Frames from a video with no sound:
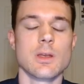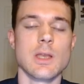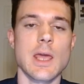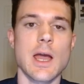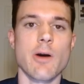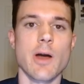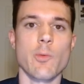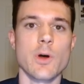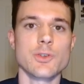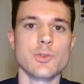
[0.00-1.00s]
Now I
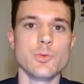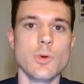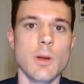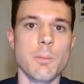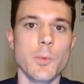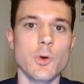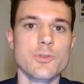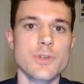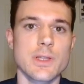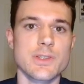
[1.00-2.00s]
want to
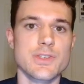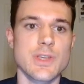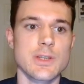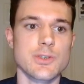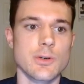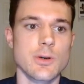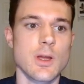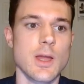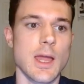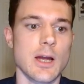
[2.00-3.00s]
merge and center
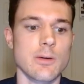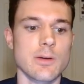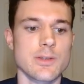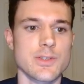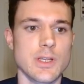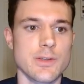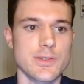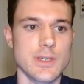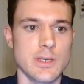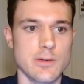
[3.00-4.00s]
our
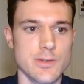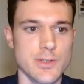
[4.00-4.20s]
cells here.